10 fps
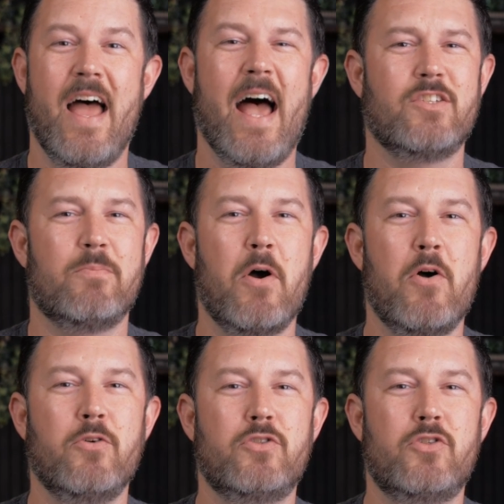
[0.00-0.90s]
as
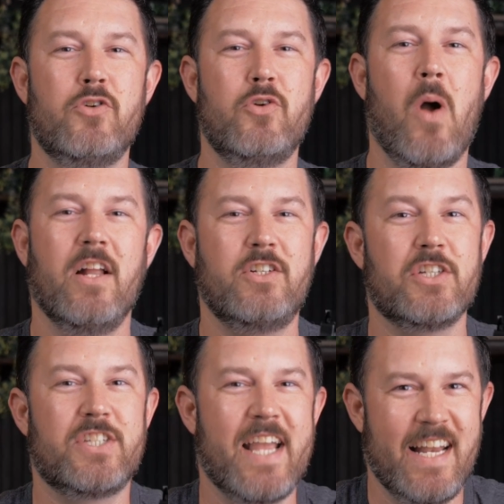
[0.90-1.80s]
opposed to
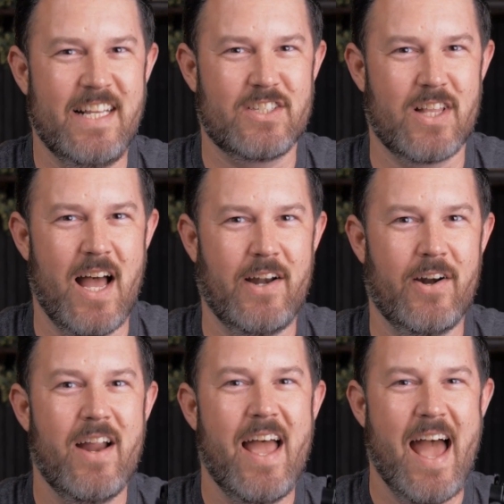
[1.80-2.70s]
just any
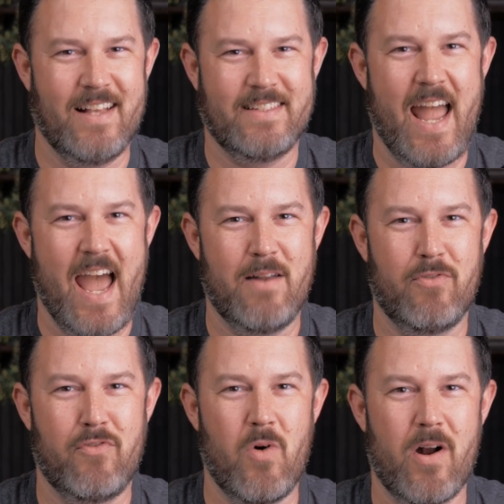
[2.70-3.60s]
slider as I had it
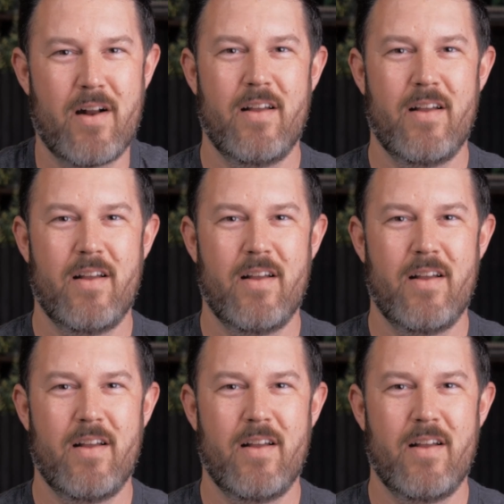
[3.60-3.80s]
before.